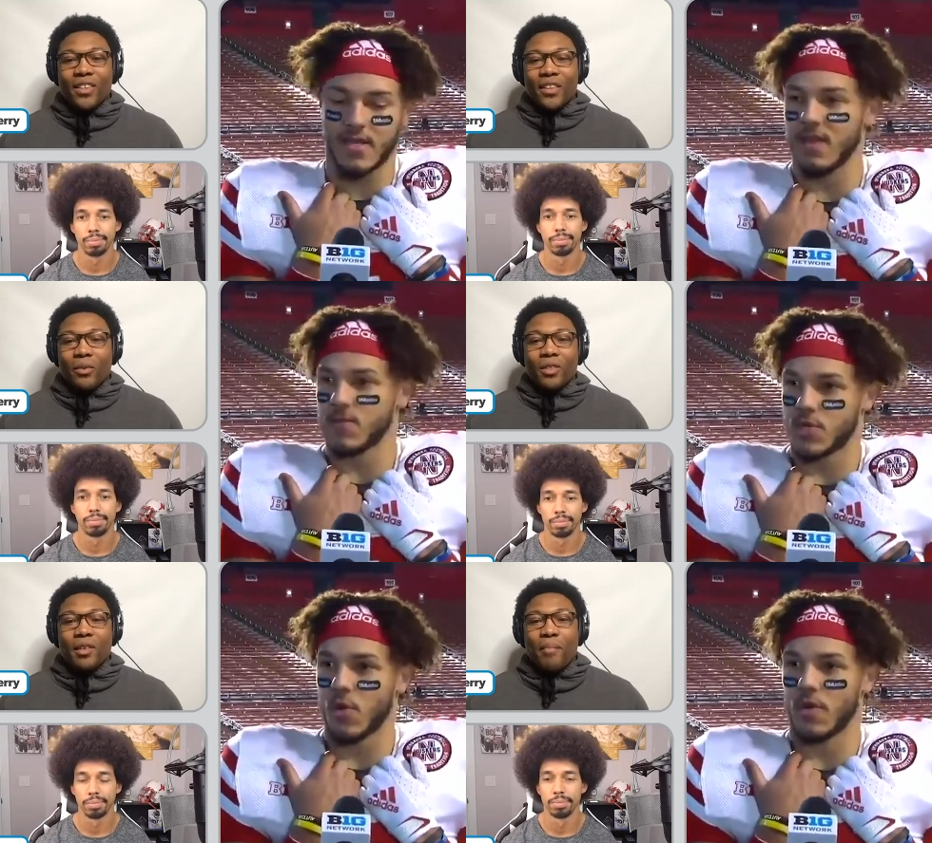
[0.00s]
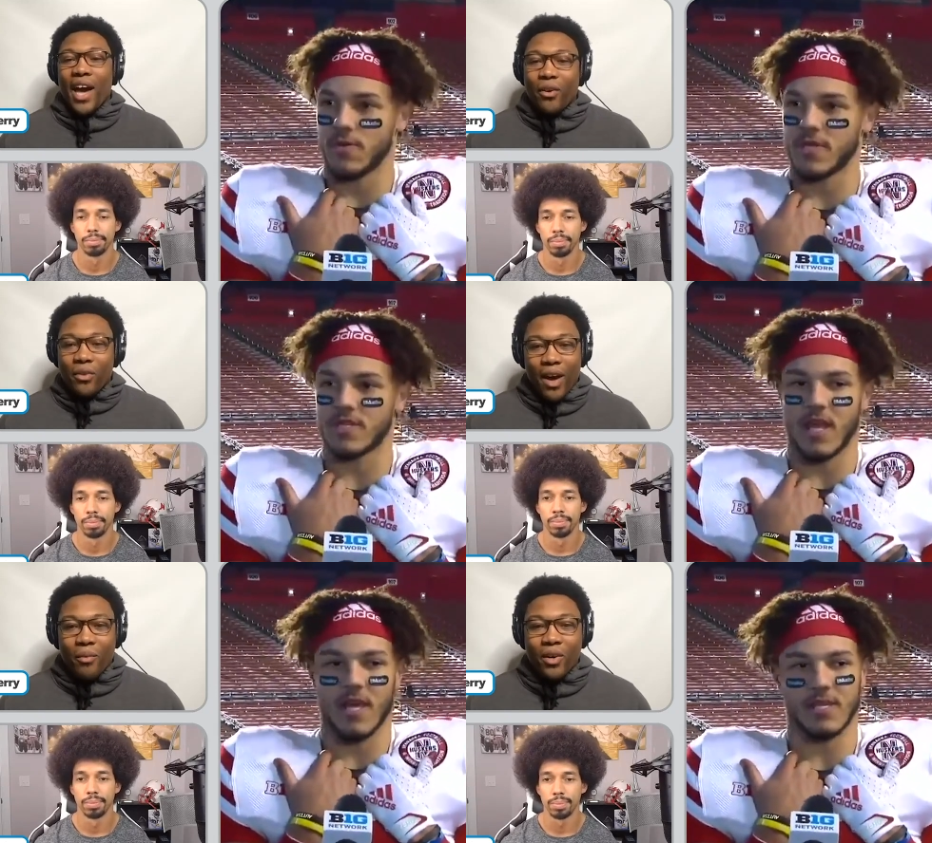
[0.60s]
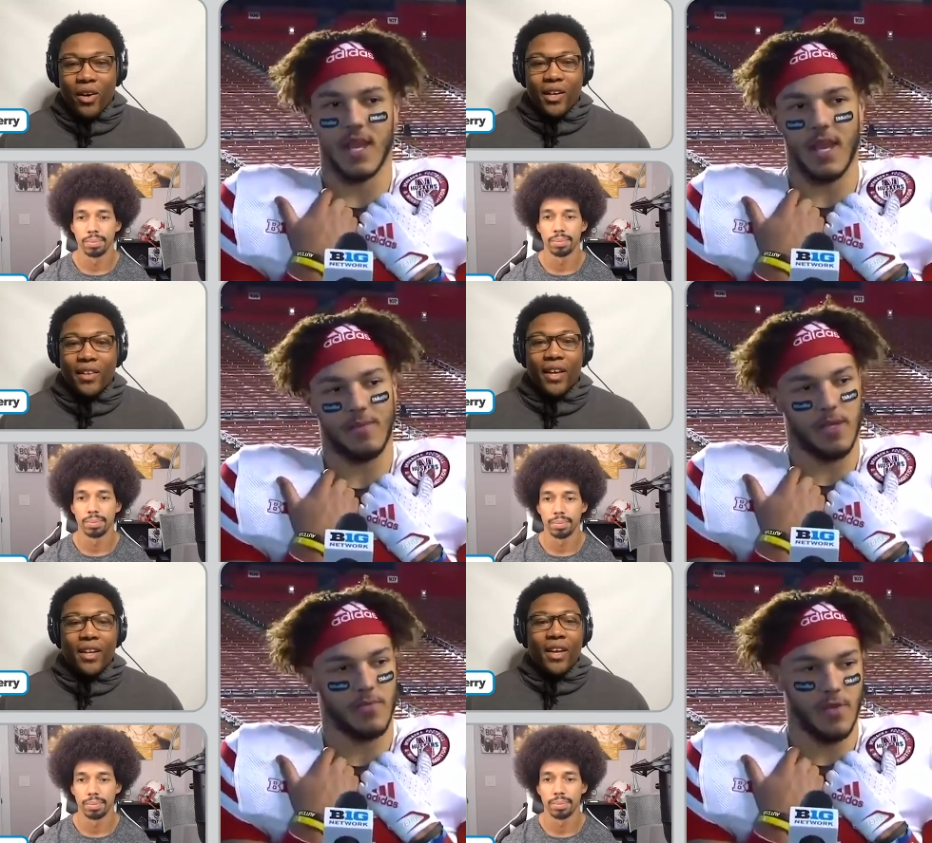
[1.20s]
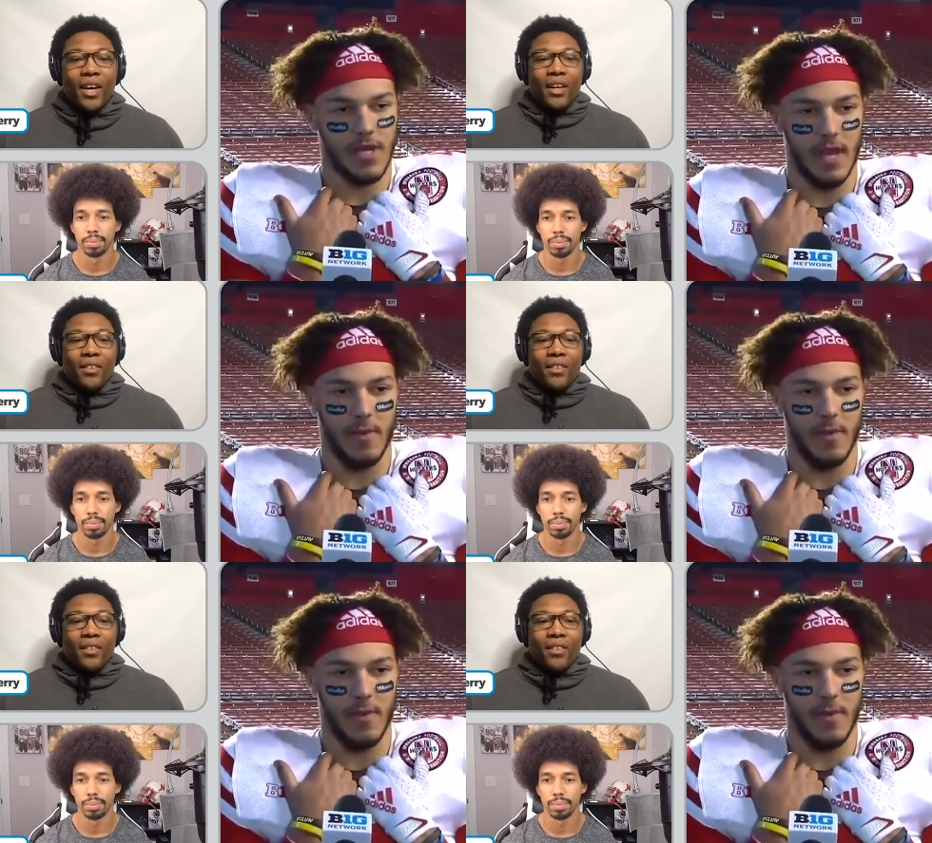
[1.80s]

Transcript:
Speaker 1: and then there was a battle that went on, and then